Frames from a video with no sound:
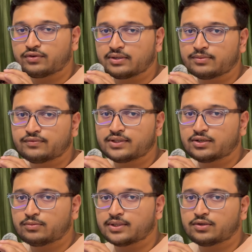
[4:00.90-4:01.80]
to remove
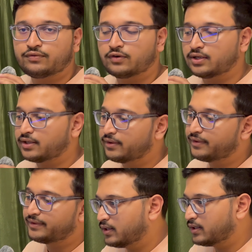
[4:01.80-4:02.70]
the Ubuntu folder.
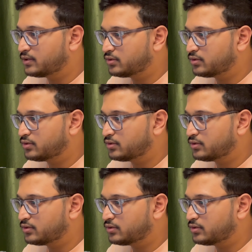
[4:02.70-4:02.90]
Yeah,